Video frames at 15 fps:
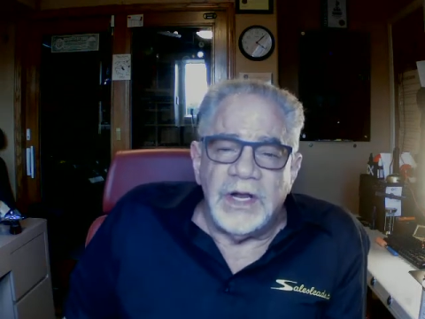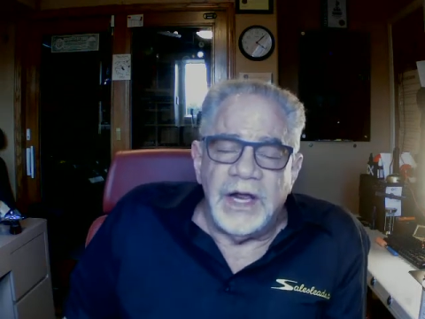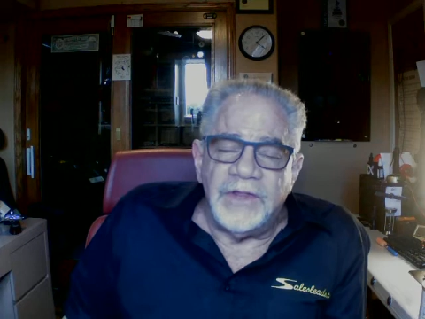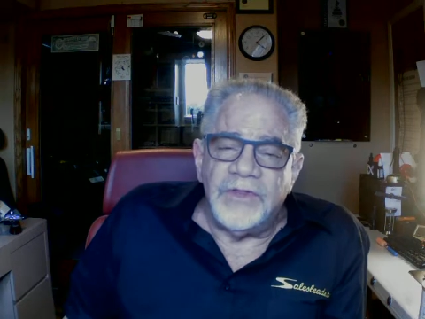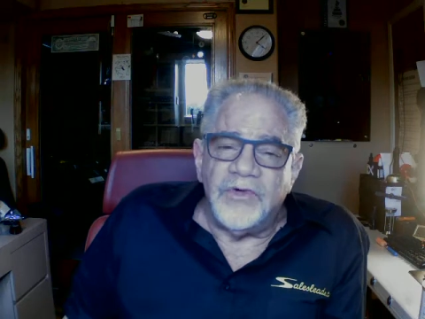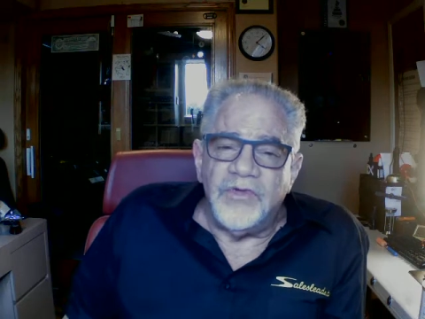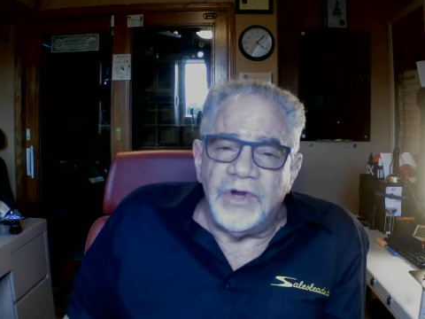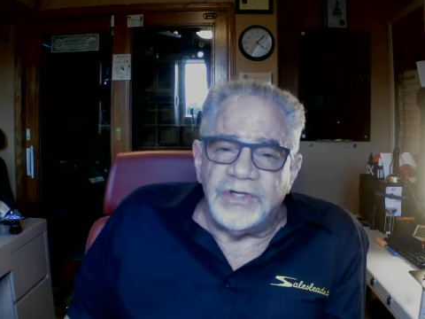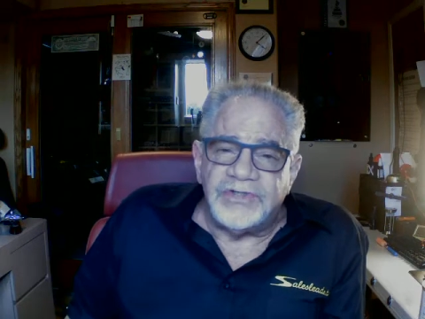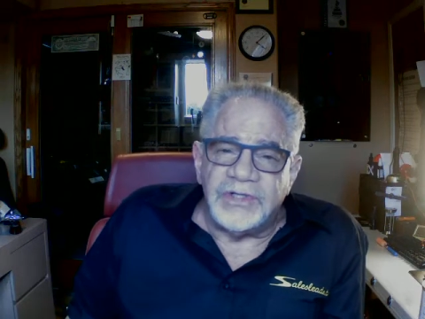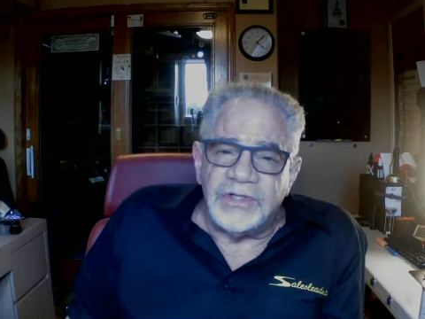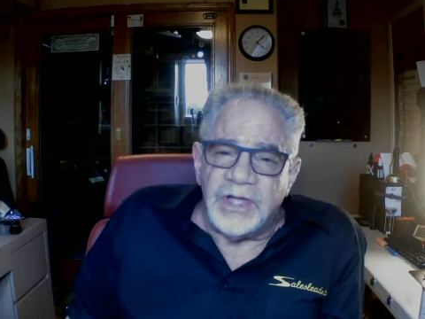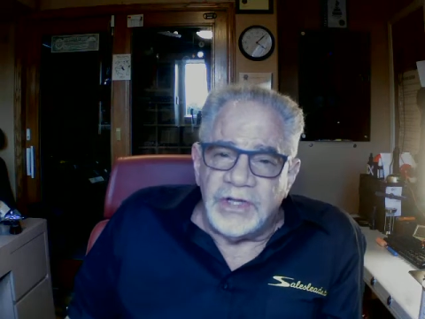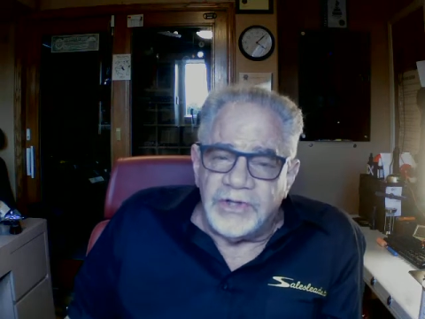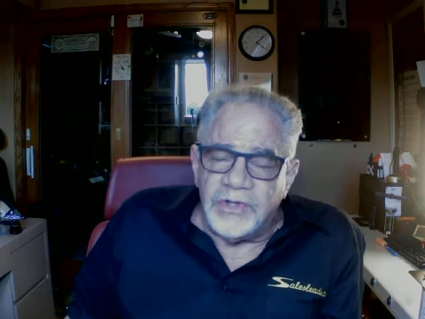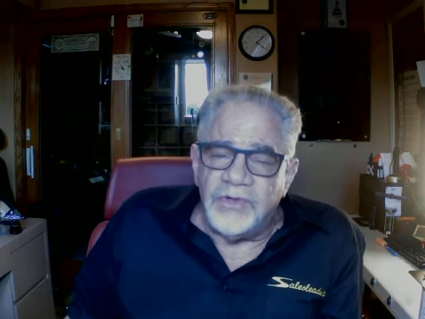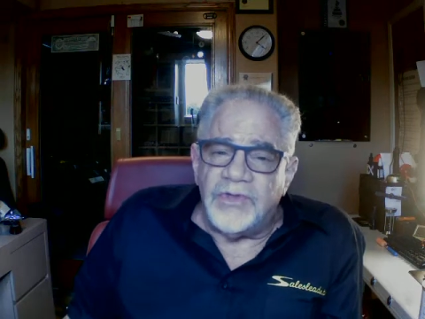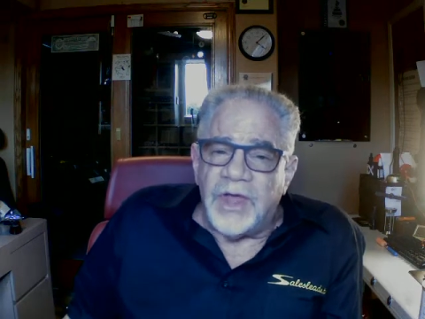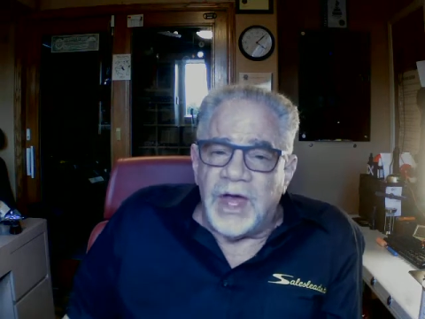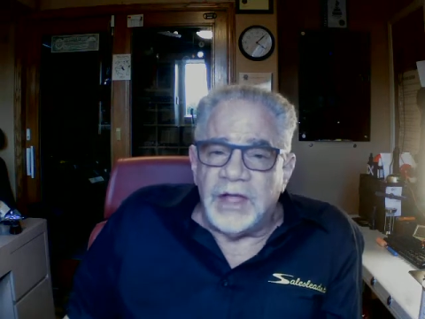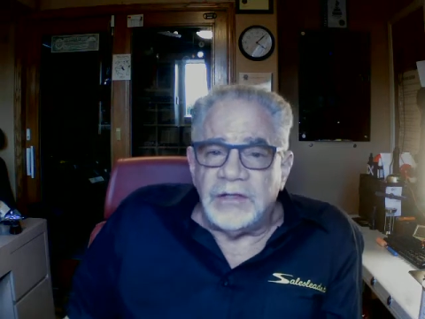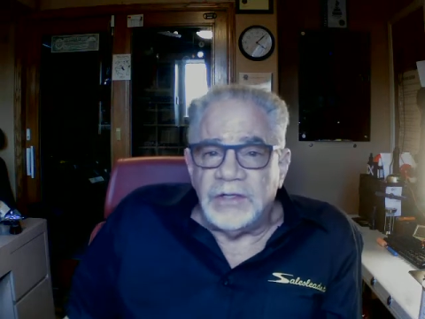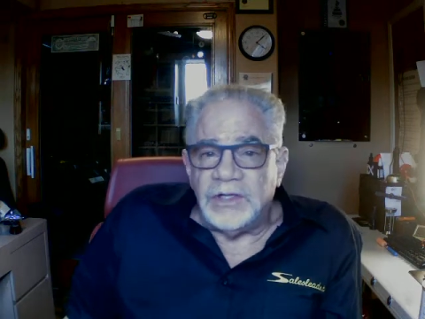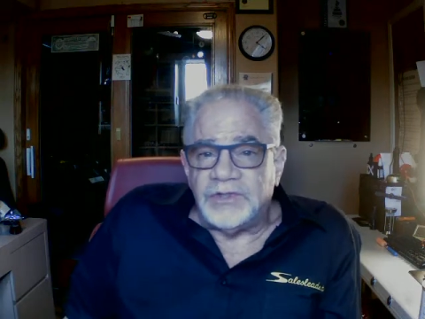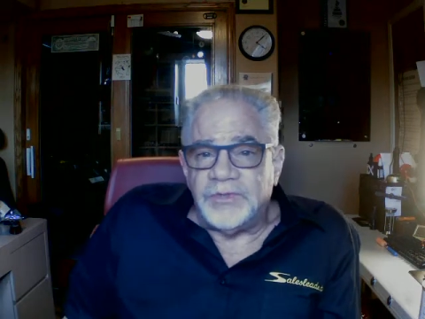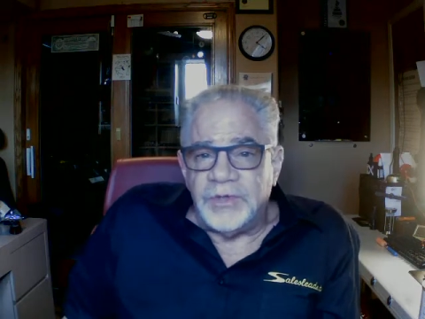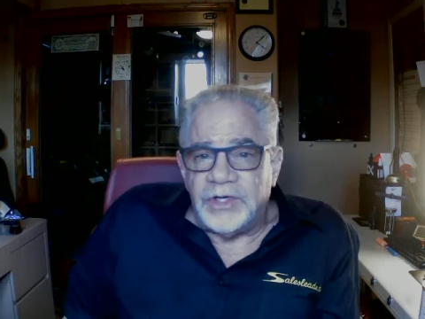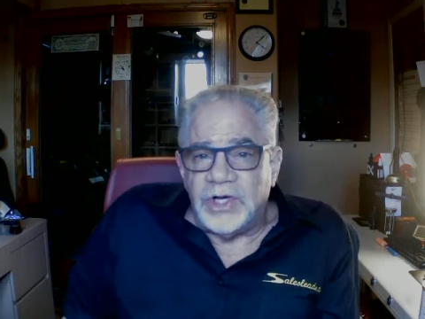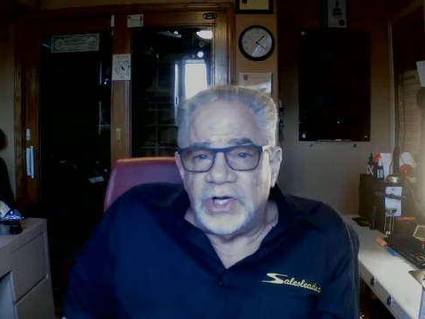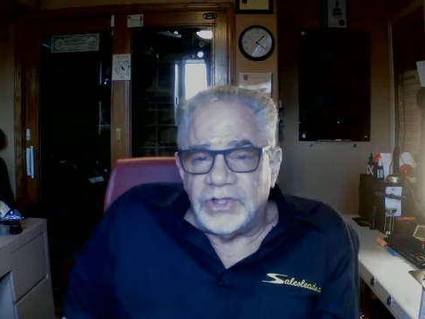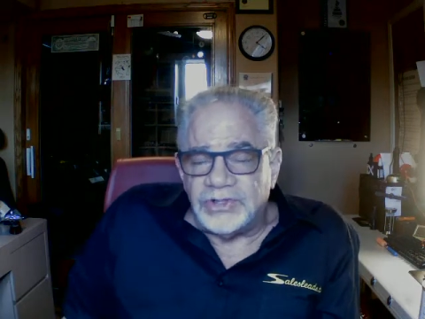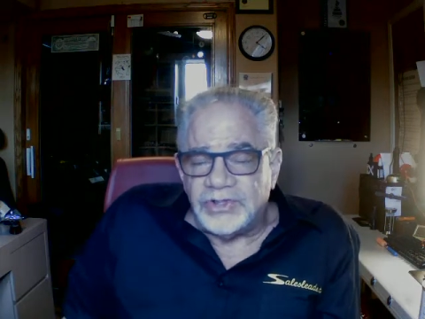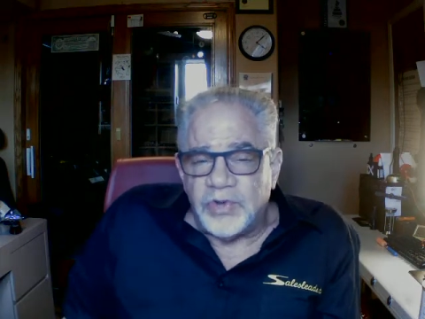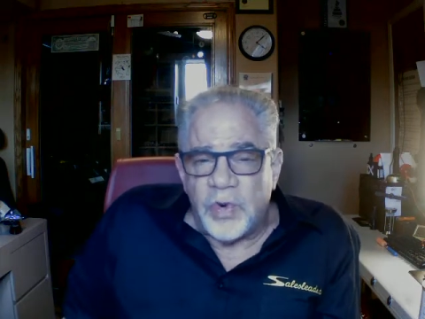And the reason they do that is because